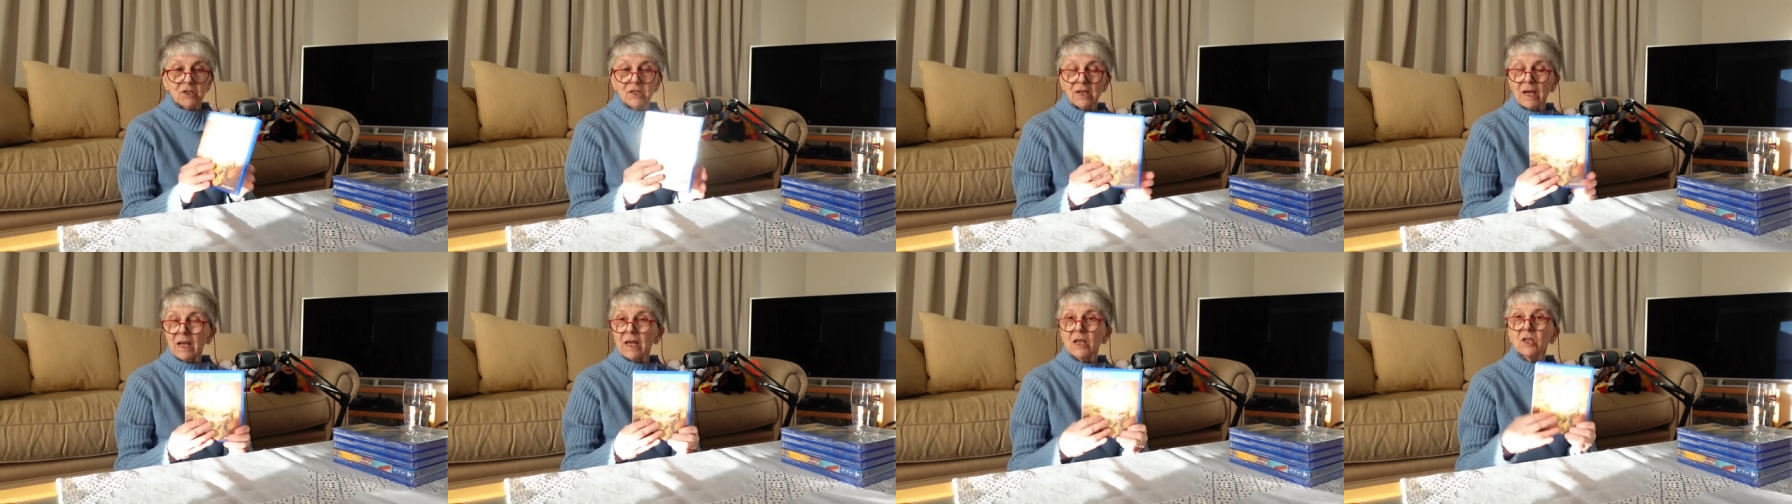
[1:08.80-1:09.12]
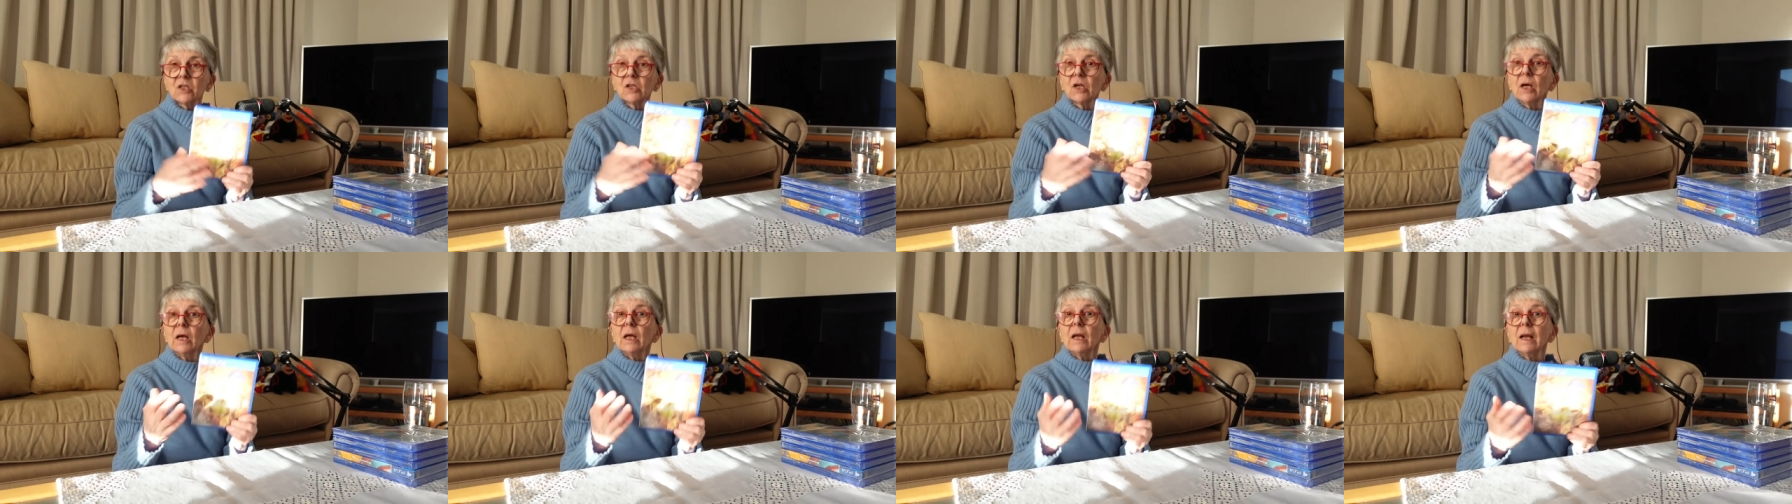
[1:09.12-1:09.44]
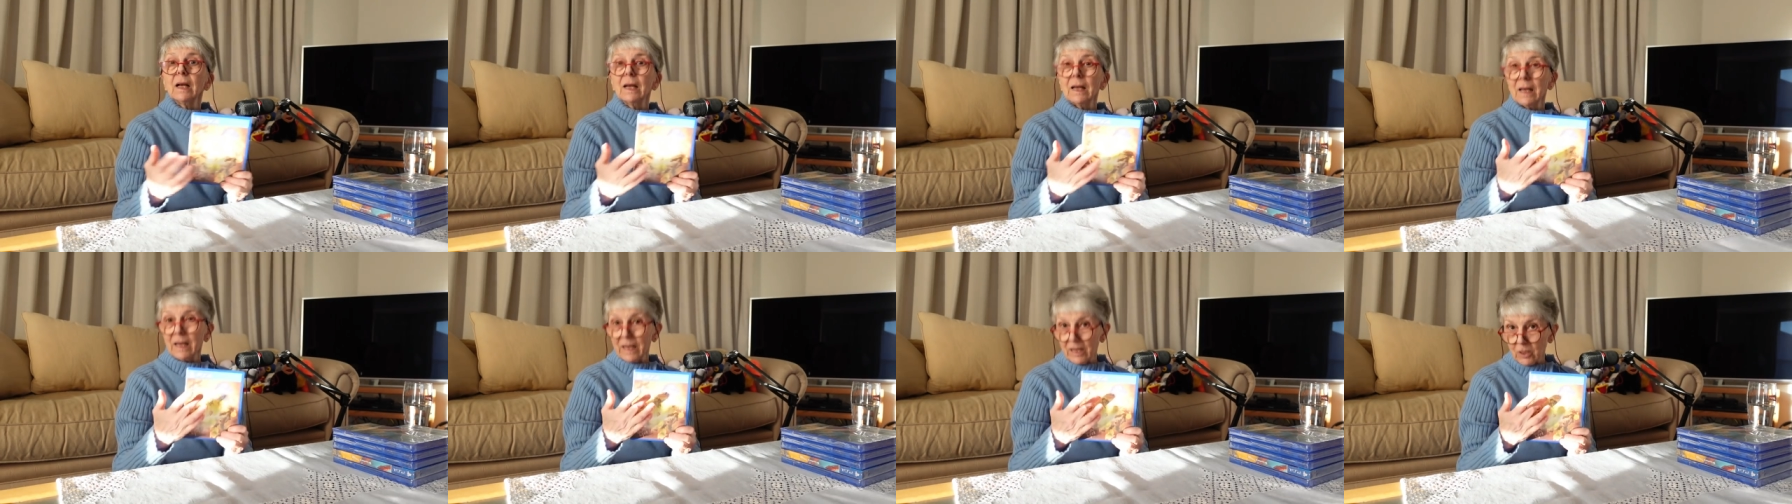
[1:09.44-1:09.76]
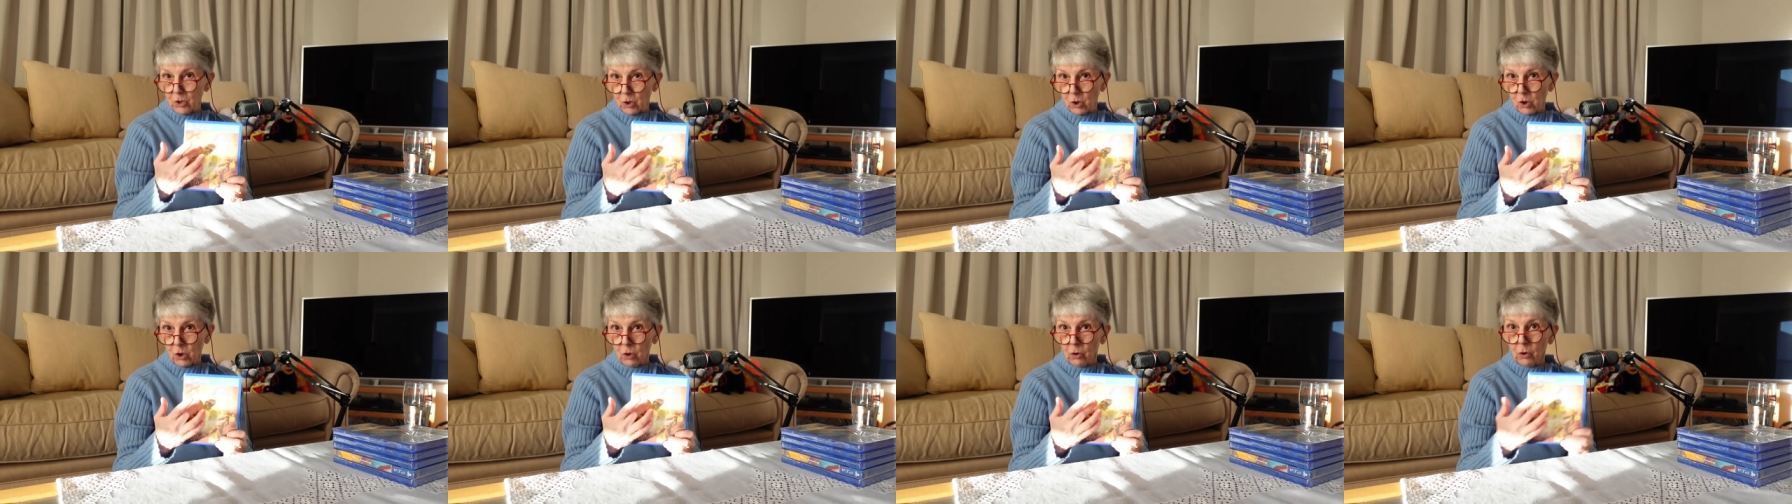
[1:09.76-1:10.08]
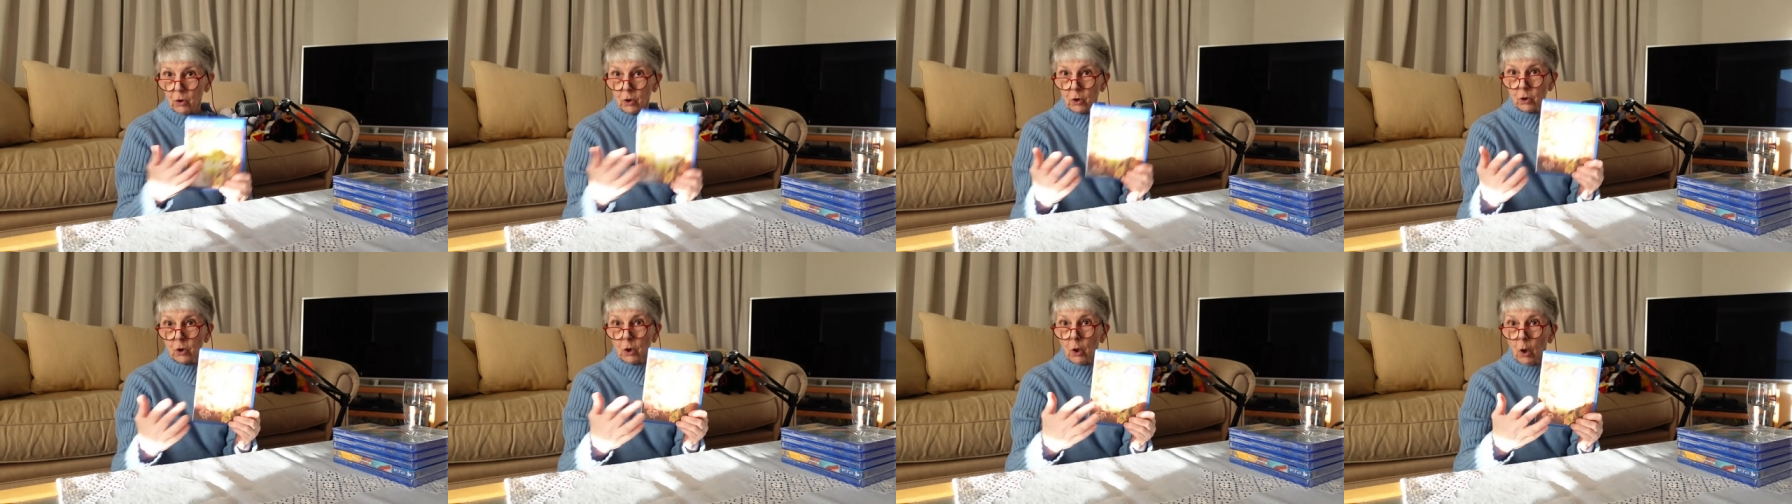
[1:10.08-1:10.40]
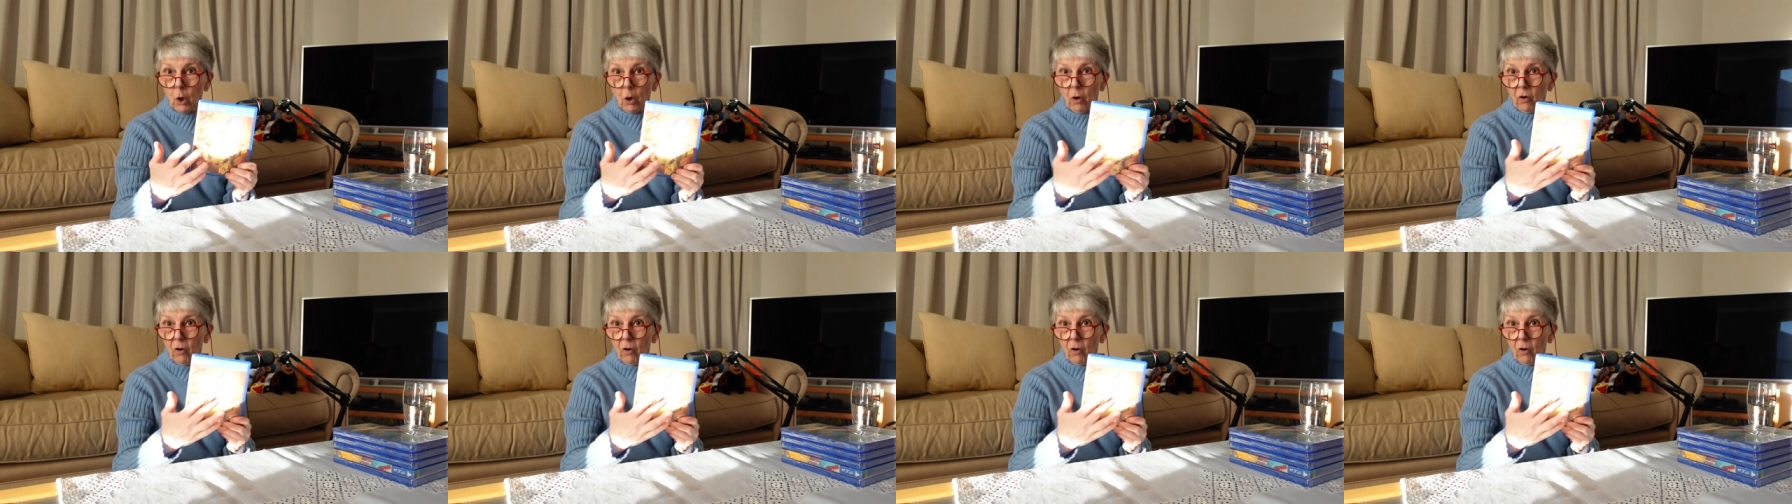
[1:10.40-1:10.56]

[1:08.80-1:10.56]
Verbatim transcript: says Legend